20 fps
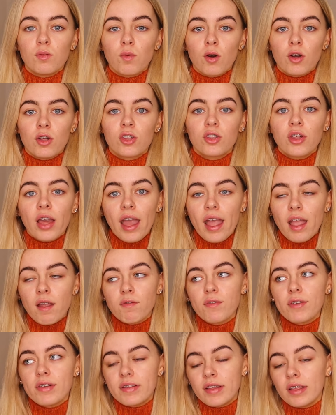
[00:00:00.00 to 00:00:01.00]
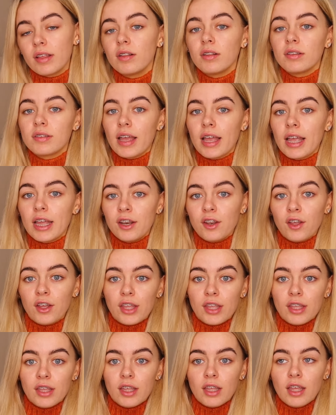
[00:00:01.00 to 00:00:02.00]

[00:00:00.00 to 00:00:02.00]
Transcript: wash every single day and night,